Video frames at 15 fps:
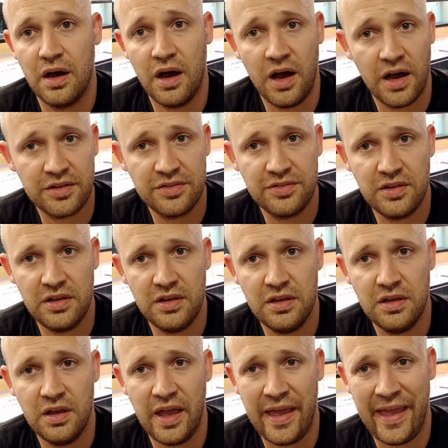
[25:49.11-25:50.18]

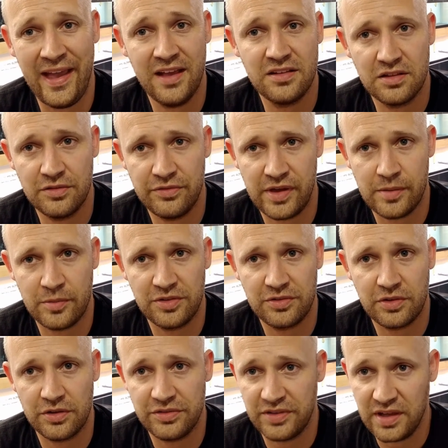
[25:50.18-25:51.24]
oxy and
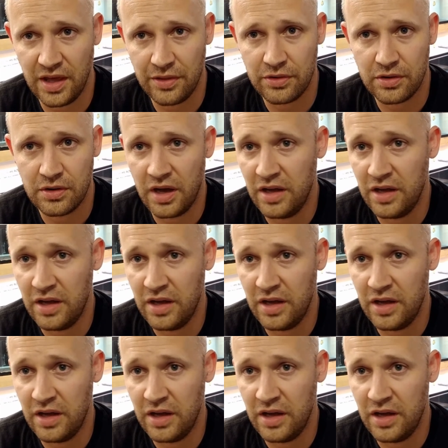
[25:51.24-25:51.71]
levamisole together.